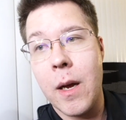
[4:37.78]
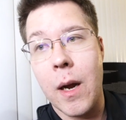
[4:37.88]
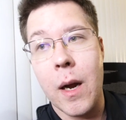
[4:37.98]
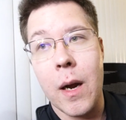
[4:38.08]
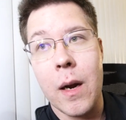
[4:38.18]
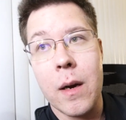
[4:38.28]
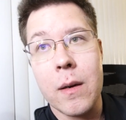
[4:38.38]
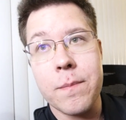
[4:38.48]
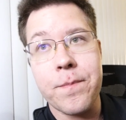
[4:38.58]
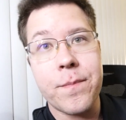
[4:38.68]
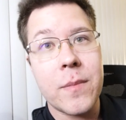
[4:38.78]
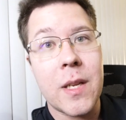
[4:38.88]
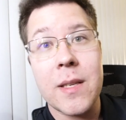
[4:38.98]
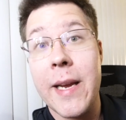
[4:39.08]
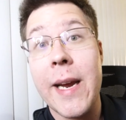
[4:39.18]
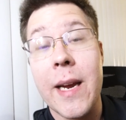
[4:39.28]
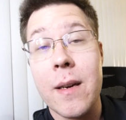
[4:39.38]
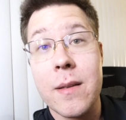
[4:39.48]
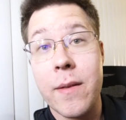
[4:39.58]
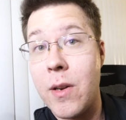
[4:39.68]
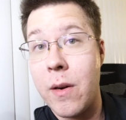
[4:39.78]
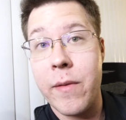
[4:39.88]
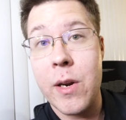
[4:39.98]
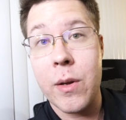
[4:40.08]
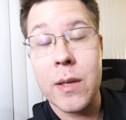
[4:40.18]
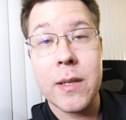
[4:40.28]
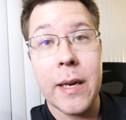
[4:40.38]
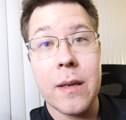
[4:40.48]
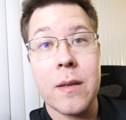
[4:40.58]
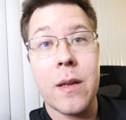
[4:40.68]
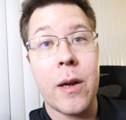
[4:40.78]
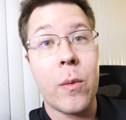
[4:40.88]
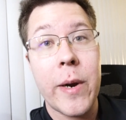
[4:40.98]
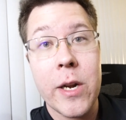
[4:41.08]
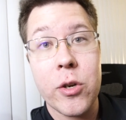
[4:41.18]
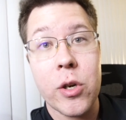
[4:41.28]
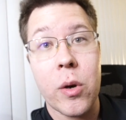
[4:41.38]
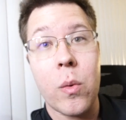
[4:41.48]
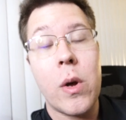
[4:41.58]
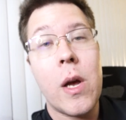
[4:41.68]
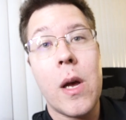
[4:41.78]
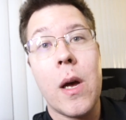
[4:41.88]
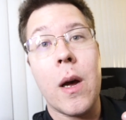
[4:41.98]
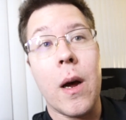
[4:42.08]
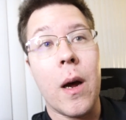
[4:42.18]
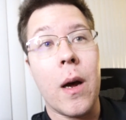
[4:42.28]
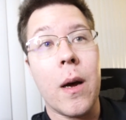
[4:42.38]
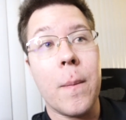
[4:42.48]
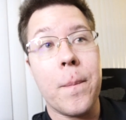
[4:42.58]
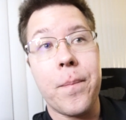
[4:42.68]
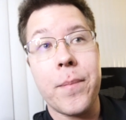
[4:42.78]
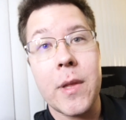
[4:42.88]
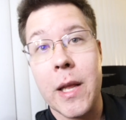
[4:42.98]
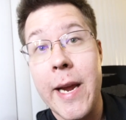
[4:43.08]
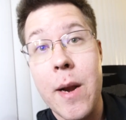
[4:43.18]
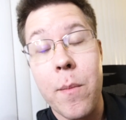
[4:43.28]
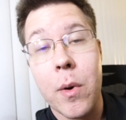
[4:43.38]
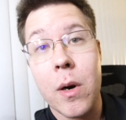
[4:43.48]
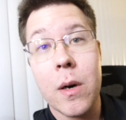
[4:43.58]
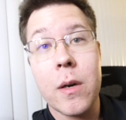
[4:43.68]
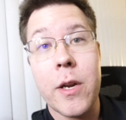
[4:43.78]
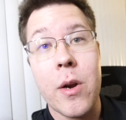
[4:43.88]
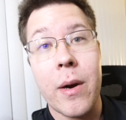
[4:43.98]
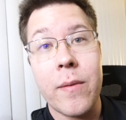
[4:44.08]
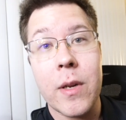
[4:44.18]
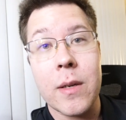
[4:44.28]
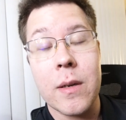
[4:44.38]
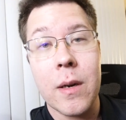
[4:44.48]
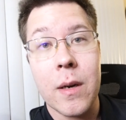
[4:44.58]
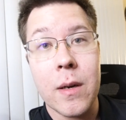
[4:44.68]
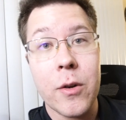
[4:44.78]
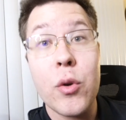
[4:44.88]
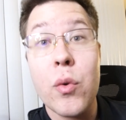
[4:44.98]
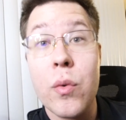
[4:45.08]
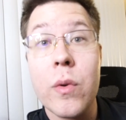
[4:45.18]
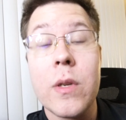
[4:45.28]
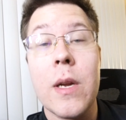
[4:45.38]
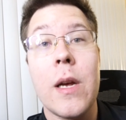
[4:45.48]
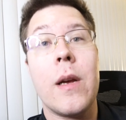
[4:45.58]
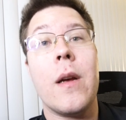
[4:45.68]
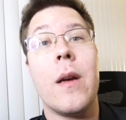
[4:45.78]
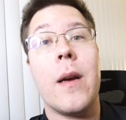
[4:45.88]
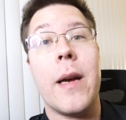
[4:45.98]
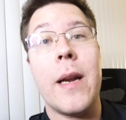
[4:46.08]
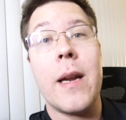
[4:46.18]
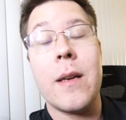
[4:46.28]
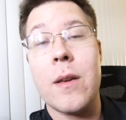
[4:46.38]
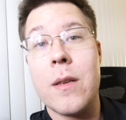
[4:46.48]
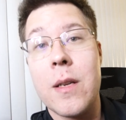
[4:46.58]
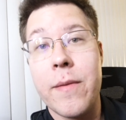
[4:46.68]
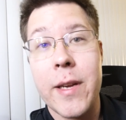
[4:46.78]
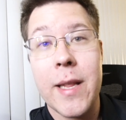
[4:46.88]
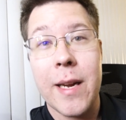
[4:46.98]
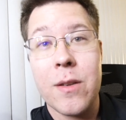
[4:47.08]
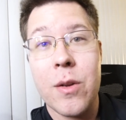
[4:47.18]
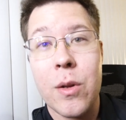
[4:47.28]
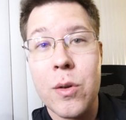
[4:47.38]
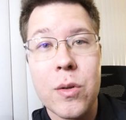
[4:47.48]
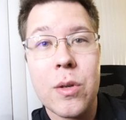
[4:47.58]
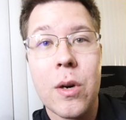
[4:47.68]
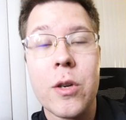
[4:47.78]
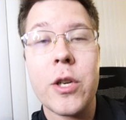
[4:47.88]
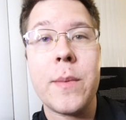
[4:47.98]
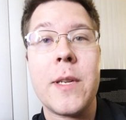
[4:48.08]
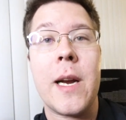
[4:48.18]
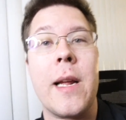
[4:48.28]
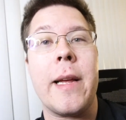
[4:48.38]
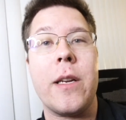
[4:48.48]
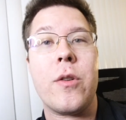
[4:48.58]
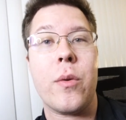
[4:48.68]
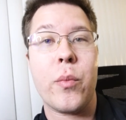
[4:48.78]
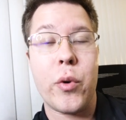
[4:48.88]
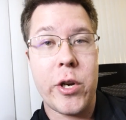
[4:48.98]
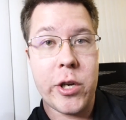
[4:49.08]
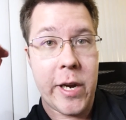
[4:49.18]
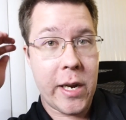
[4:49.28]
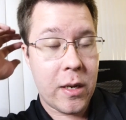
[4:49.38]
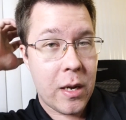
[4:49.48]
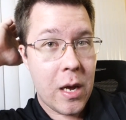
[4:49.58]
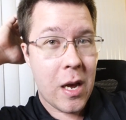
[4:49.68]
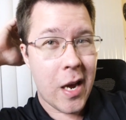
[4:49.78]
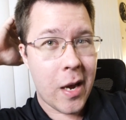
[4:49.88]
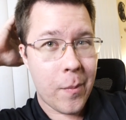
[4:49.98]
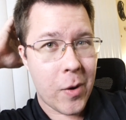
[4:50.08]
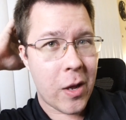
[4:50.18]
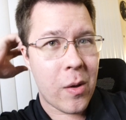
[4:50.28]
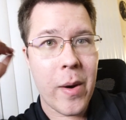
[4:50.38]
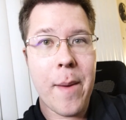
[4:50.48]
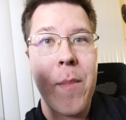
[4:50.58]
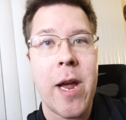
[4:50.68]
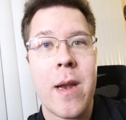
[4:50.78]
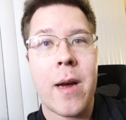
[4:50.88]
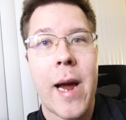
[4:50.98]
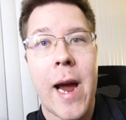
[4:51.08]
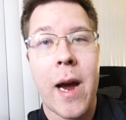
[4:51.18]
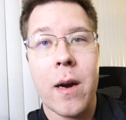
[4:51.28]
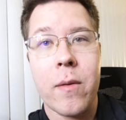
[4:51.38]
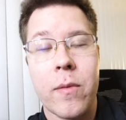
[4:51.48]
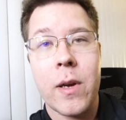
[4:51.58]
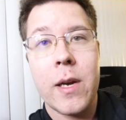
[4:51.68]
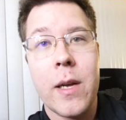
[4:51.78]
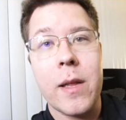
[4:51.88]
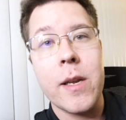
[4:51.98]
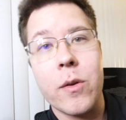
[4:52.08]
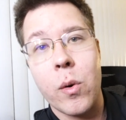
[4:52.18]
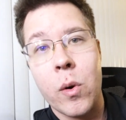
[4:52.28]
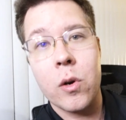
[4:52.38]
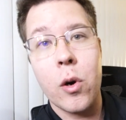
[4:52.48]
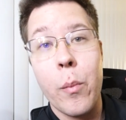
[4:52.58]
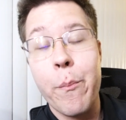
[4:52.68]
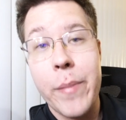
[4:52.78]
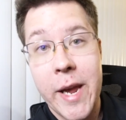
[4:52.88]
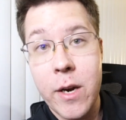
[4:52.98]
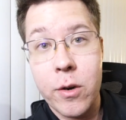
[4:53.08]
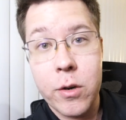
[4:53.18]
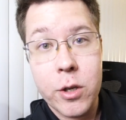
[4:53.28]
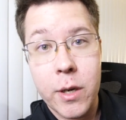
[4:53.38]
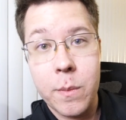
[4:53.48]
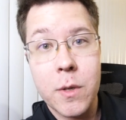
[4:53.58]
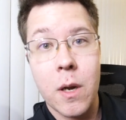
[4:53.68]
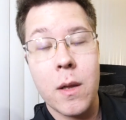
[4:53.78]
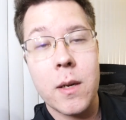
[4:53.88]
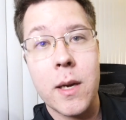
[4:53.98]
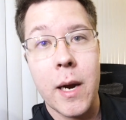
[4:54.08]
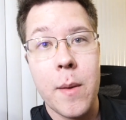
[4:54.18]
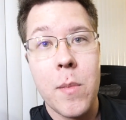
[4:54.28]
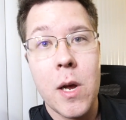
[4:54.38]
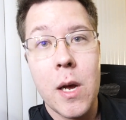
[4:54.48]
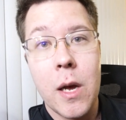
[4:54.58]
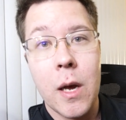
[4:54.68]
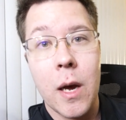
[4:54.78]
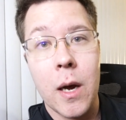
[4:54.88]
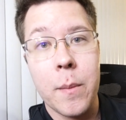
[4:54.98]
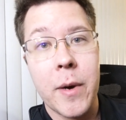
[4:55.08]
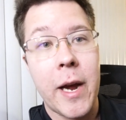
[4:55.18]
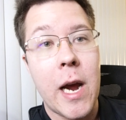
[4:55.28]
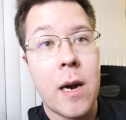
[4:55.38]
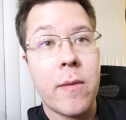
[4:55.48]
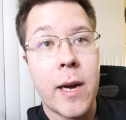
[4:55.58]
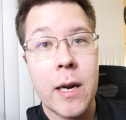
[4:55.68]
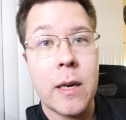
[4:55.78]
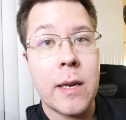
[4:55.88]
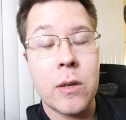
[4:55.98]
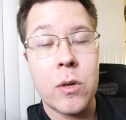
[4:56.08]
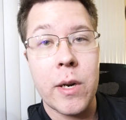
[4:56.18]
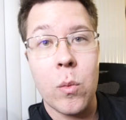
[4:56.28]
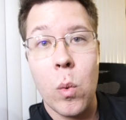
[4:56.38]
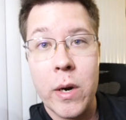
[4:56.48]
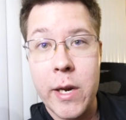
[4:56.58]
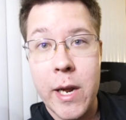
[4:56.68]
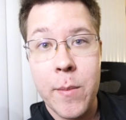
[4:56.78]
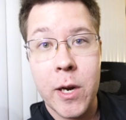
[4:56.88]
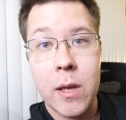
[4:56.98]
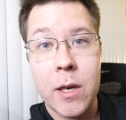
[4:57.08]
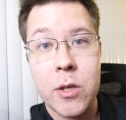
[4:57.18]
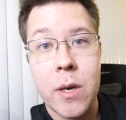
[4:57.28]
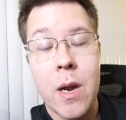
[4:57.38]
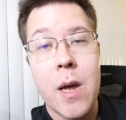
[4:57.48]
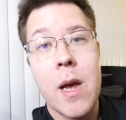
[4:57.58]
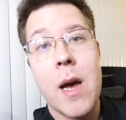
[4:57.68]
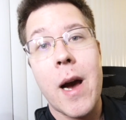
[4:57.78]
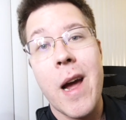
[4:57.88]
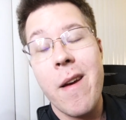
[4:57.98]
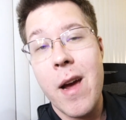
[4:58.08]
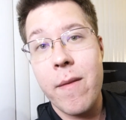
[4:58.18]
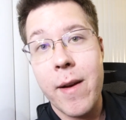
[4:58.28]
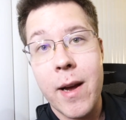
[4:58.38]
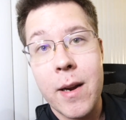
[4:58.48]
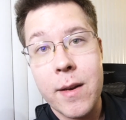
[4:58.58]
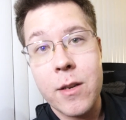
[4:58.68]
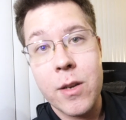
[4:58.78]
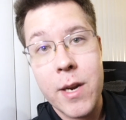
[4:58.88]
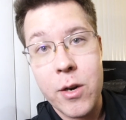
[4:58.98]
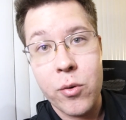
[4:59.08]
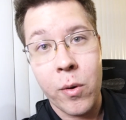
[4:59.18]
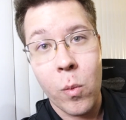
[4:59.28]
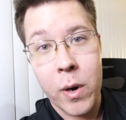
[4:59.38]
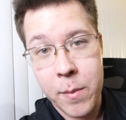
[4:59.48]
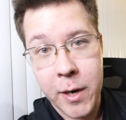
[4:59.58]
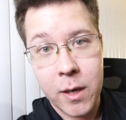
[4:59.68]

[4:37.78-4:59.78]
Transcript: the Sands. I've done a video on the Sands, the El Rancho, Landmark. I've done Dunes, and stuff like that. So those are chips that I like to appreciate. Although I might not have these quote-unquote banger chips all the time, I have had a Desert Inn 1K in my collection. I have had a Sneak Joint 1 in my